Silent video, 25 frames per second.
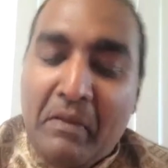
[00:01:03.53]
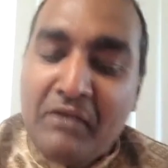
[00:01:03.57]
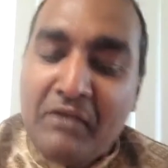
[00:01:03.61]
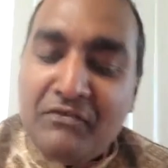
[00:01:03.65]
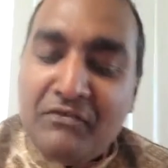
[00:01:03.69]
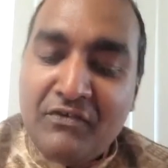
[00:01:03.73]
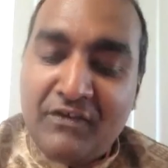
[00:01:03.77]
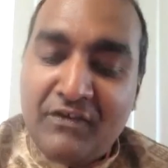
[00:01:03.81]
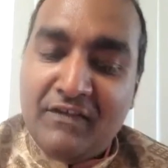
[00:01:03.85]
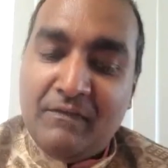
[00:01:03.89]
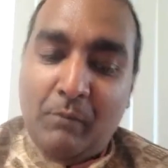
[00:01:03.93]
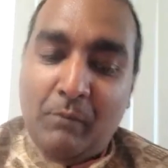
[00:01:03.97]

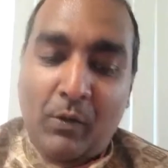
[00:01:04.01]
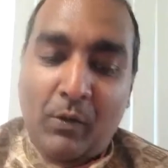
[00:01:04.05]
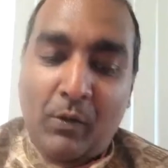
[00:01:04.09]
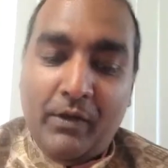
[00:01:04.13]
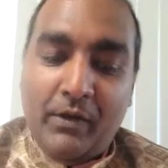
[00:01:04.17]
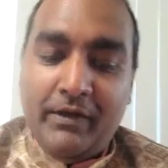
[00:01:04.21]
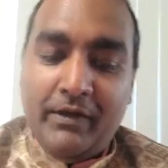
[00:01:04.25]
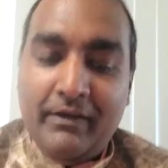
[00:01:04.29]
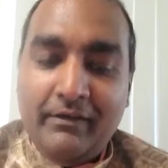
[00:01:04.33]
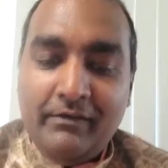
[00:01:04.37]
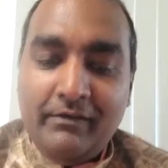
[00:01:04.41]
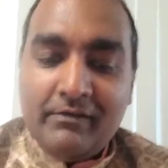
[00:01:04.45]
this
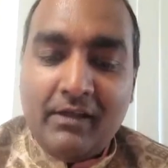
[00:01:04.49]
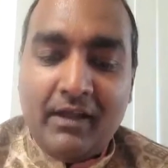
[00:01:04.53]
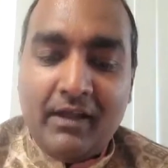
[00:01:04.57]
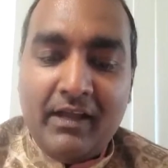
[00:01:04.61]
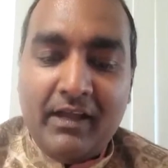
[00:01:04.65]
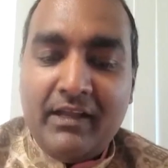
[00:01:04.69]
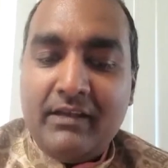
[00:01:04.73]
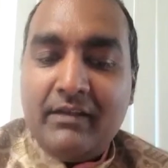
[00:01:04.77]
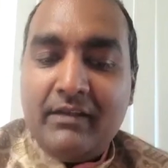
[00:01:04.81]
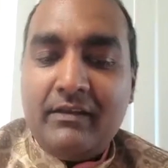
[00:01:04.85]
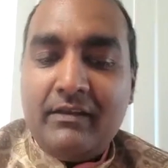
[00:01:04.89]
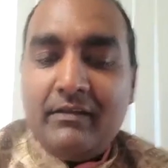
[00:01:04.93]
morning,
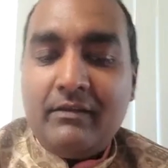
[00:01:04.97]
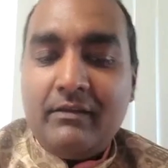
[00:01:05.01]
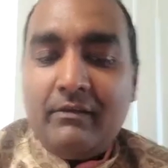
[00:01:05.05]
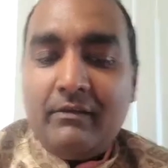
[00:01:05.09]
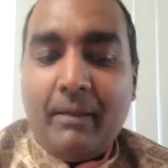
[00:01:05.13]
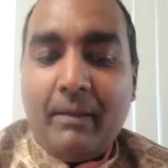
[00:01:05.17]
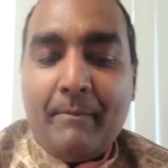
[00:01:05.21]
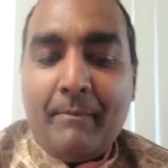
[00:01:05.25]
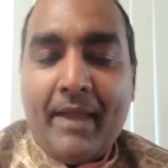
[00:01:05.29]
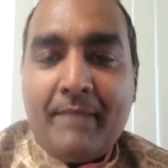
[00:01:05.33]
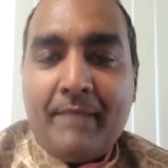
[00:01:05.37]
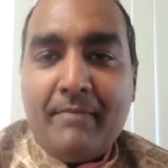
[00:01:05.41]
and uh,
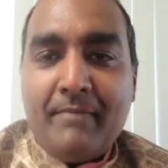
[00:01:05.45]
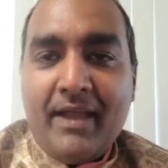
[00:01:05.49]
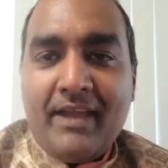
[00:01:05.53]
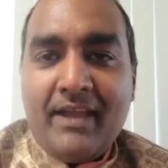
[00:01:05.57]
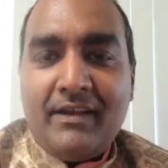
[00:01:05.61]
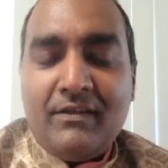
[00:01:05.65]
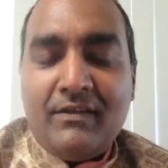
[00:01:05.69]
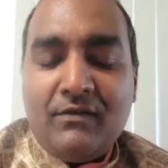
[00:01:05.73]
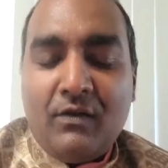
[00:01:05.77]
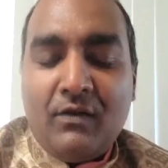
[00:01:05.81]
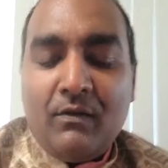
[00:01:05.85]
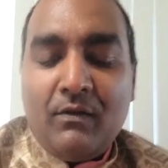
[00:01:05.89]
my mind
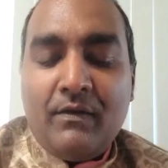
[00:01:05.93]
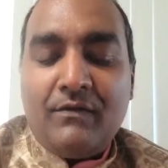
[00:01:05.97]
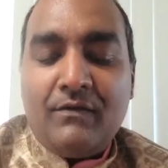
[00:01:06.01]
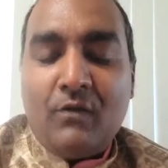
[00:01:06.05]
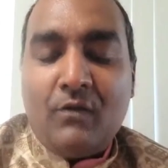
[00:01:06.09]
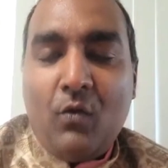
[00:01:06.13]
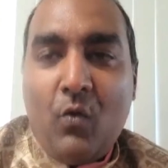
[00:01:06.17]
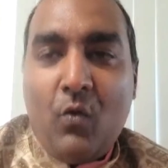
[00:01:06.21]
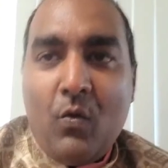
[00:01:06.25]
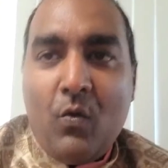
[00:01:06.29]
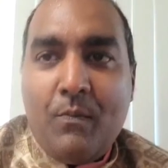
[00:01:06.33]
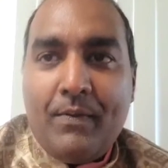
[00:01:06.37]
is always
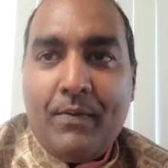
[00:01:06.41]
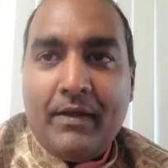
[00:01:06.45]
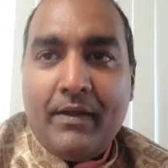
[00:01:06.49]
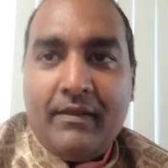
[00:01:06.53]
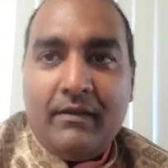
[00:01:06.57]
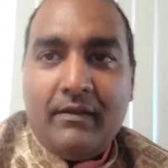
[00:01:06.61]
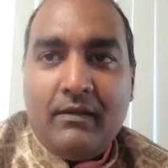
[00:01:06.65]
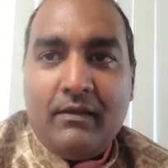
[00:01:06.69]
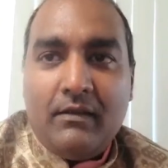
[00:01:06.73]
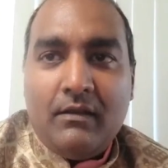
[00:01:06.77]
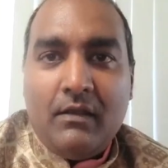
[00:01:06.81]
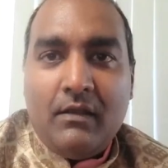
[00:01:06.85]

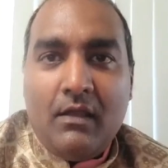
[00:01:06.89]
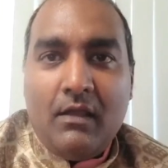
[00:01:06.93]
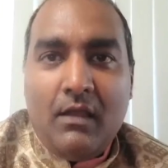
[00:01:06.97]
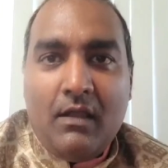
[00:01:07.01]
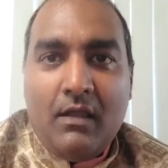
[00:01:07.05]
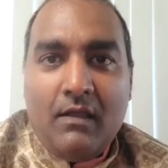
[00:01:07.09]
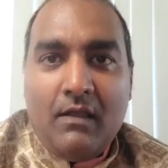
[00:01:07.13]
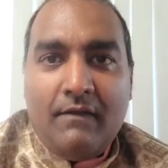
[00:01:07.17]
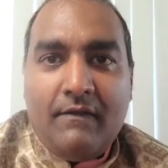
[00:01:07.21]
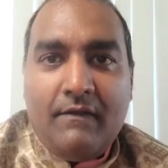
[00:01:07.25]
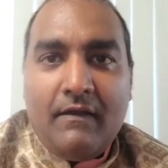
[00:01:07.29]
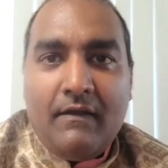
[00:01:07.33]
open
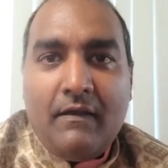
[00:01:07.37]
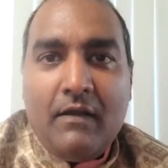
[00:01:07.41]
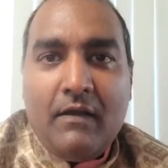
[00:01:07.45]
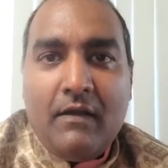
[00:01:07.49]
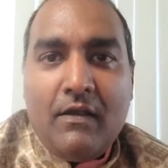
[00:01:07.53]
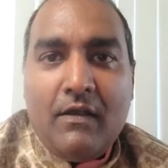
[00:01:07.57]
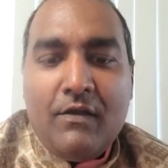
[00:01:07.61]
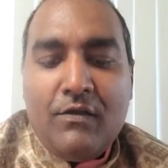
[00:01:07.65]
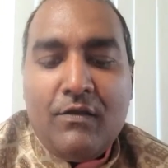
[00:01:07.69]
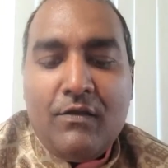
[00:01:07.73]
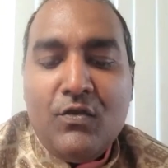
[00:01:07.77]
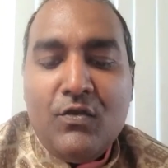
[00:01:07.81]
to
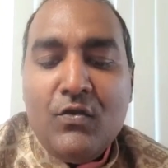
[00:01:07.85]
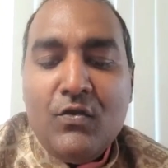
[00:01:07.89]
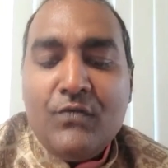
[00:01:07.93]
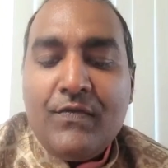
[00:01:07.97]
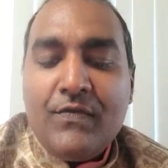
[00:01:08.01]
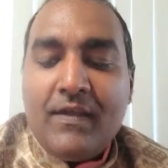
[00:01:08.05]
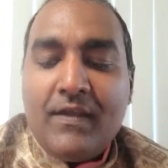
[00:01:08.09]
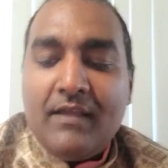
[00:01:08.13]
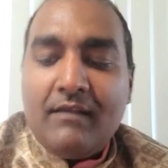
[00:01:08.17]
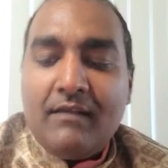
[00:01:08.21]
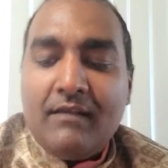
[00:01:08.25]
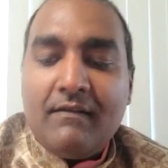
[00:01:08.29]
learn new
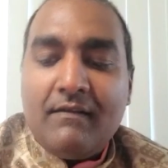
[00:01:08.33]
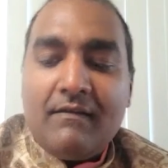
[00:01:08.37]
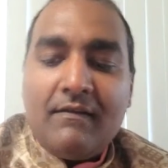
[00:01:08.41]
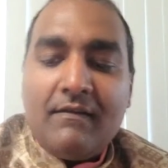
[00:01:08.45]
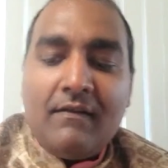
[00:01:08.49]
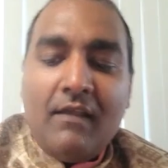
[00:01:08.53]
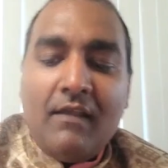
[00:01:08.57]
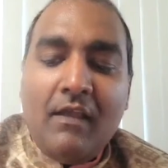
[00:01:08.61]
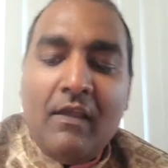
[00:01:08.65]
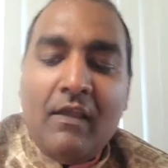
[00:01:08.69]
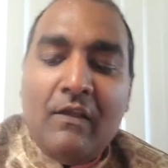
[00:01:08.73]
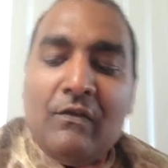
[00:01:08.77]
things.
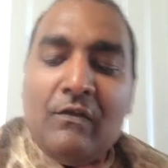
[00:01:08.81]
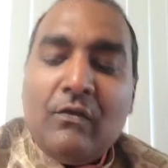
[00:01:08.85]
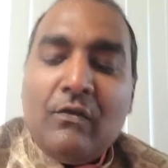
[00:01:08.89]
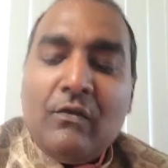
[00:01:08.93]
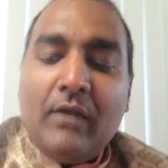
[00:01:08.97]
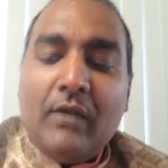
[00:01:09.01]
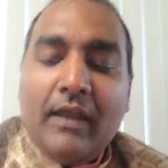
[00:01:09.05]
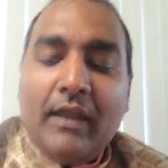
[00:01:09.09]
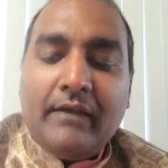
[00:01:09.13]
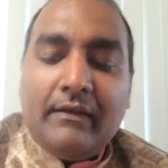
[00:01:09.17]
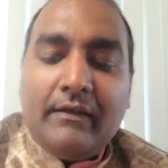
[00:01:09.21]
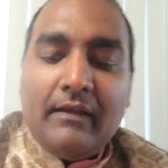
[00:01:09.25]
So
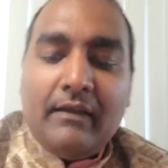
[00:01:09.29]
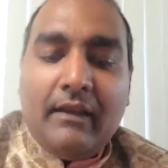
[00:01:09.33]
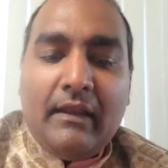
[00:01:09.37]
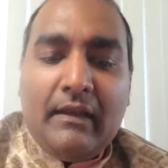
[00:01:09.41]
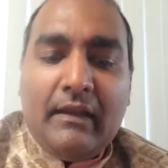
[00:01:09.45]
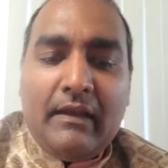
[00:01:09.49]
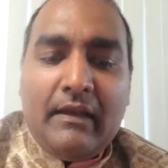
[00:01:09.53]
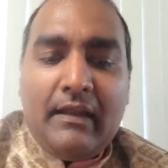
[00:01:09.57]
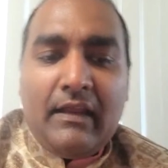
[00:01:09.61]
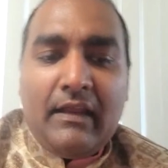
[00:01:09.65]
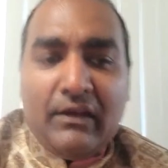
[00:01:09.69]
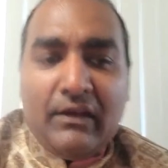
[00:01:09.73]
that in
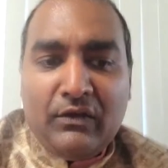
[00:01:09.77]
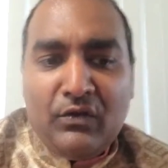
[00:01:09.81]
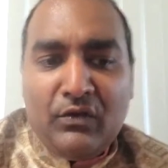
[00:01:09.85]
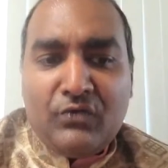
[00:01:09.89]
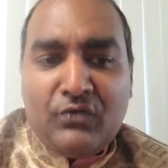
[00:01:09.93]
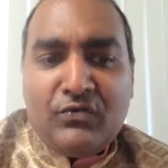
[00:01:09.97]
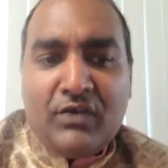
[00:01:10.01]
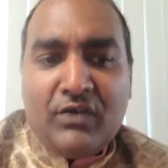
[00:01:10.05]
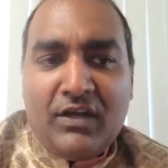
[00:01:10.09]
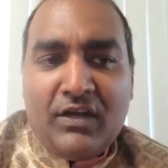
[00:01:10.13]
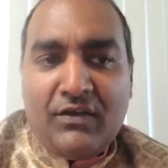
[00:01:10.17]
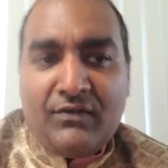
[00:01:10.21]
the Hindu
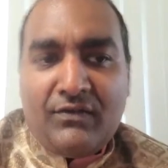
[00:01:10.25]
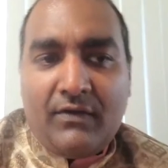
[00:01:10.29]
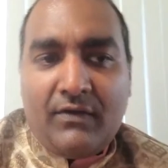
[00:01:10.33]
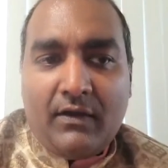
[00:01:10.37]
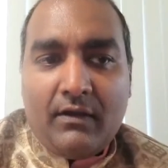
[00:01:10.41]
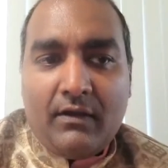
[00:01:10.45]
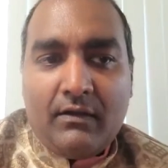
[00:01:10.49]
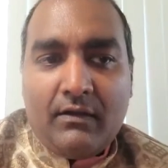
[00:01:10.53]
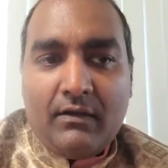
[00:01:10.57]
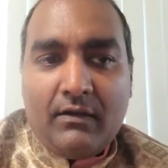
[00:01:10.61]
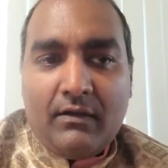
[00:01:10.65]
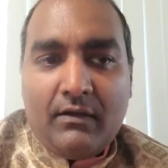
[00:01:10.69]

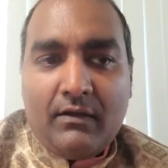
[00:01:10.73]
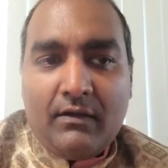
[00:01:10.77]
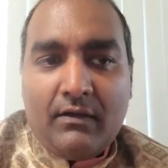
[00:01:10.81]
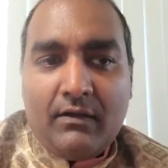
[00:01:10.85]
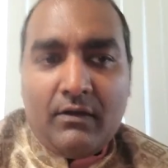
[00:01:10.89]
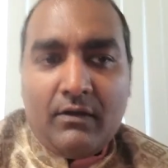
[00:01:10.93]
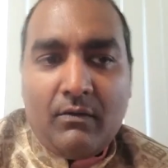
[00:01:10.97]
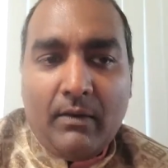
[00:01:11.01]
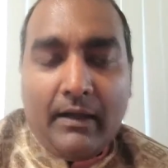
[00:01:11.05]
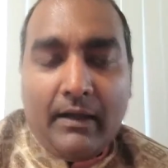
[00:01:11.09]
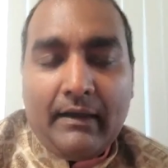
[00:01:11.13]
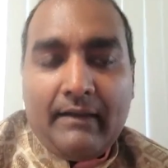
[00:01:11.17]
tradition,
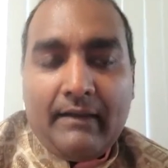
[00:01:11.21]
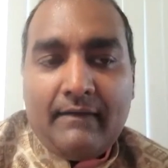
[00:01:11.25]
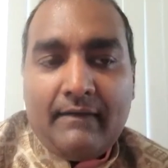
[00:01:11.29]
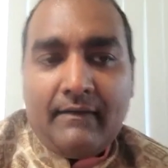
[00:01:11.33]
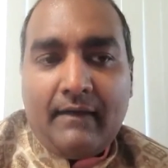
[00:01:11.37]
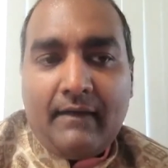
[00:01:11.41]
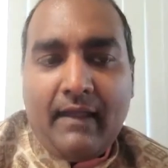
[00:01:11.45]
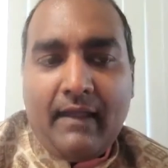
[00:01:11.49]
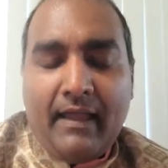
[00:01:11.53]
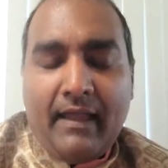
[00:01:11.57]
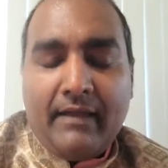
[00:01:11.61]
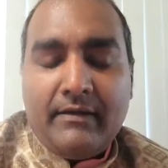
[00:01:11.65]
Diwali is
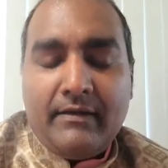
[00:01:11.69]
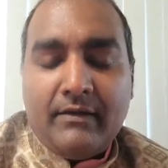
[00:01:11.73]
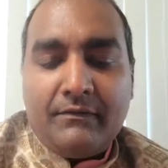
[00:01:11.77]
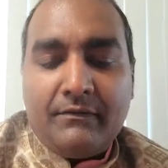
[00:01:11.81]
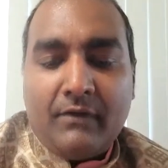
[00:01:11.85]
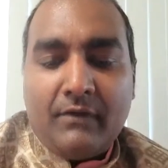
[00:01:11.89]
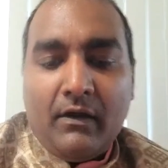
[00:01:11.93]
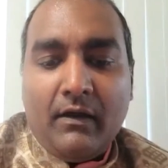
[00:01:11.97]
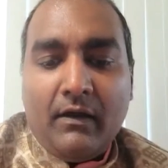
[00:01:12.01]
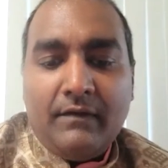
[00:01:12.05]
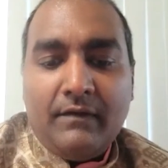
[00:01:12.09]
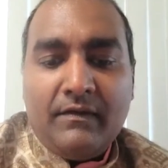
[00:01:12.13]
the height of
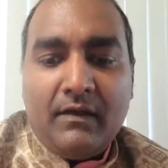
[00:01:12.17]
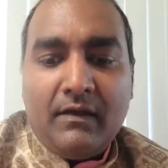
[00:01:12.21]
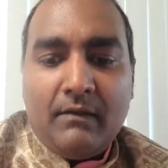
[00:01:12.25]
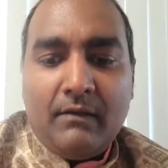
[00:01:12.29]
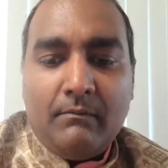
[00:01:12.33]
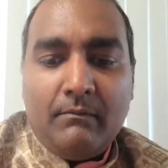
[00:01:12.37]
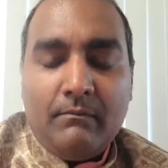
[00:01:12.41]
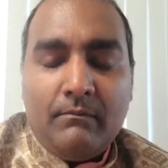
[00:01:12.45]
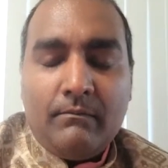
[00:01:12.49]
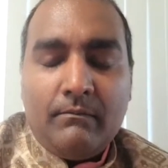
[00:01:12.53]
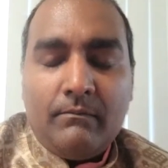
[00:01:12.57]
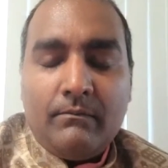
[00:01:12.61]
autumn.
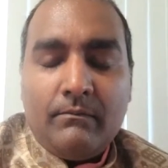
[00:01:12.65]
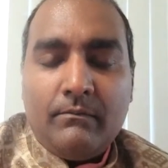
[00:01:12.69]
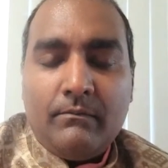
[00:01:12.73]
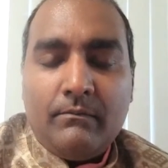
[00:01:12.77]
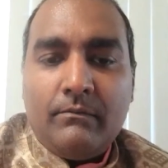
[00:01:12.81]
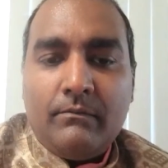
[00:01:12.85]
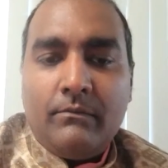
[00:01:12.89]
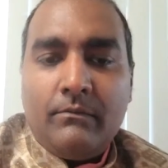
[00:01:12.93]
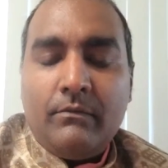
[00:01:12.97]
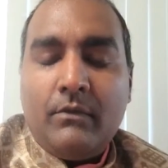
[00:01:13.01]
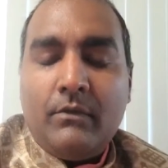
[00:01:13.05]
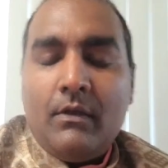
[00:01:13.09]

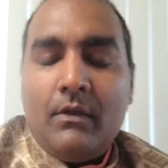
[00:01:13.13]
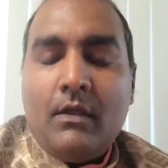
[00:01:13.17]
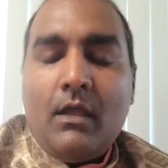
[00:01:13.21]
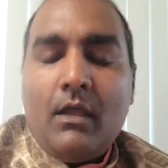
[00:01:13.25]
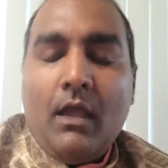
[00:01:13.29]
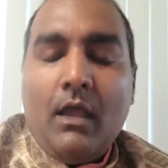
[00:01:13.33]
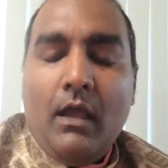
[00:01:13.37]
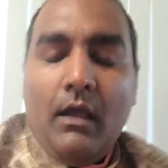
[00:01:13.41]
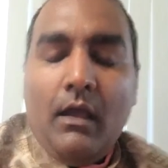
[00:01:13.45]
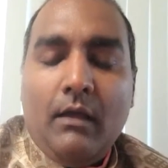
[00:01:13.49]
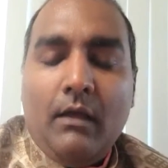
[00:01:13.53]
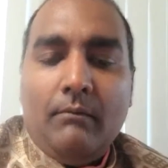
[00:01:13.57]

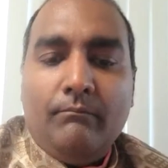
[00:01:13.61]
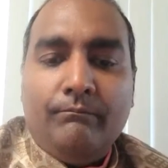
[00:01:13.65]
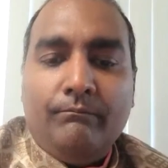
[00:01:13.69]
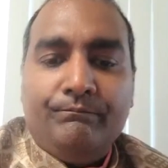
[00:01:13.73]
Um,